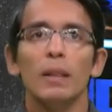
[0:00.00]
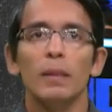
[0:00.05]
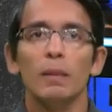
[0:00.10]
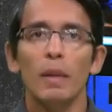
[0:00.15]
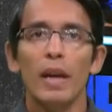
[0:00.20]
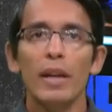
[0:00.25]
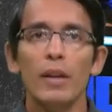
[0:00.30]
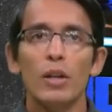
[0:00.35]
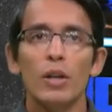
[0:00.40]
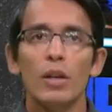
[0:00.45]

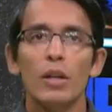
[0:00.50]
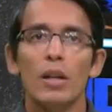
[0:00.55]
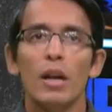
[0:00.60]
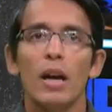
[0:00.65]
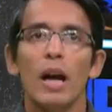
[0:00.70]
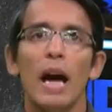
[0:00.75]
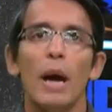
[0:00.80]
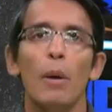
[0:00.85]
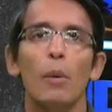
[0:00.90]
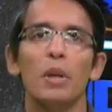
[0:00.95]
Later,
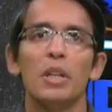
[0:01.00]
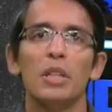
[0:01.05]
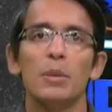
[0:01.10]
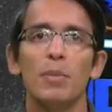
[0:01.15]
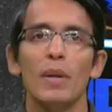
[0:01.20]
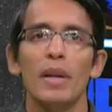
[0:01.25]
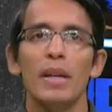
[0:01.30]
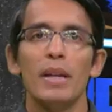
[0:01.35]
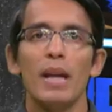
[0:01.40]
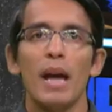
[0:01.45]
I will
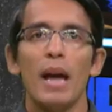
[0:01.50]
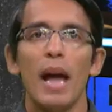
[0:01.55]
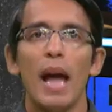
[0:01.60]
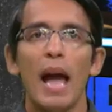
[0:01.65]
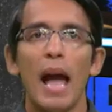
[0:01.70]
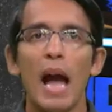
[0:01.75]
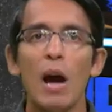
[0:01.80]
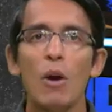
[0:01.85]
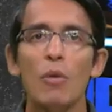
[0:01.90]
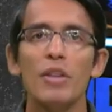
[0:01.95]
explain
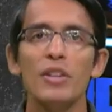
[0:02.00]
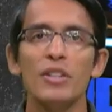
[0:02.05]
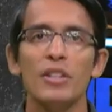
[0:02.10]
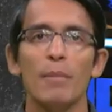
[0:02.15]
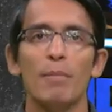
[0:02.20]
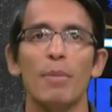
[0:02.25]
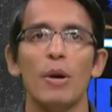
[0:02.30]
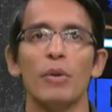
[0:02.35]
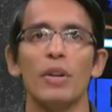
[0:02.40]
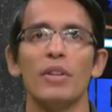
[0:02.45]
how these
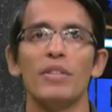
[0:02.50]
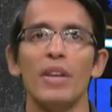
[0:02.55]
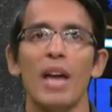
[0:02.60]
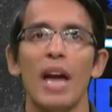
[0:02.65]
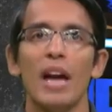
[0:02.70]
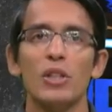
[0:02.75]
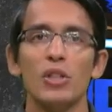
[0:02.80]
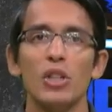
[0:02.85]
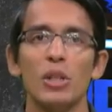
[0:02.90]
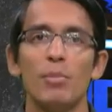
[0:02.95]
components
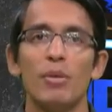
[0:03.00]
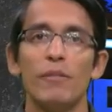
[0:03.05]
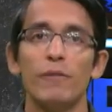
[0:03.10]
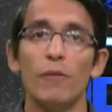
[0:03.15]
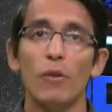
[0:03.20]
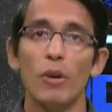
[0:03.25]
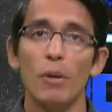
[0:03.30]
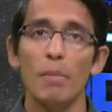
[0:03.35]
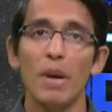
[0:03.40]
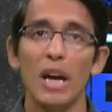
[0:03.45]
actually
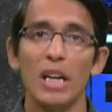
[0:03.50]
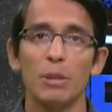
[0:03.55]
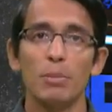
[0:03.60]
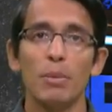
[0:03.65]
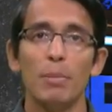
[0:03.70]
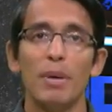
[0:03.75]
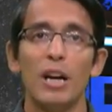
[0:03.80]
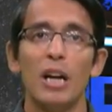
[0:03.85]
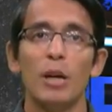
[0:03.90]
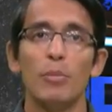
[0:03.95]
perform
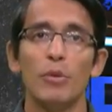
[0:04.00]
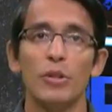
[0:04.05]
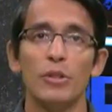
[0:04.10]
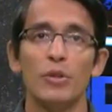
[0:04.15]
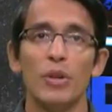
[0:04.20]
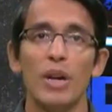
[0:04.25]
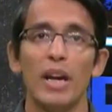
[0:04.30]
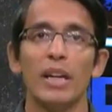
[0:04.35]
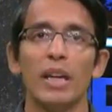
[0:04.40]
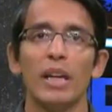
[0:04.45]
maximum power point
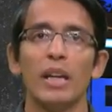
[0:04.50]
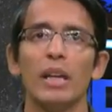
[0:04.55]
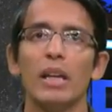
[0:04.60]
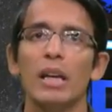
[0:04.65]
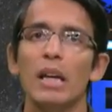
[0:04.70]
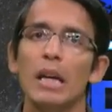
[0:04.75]
tracking,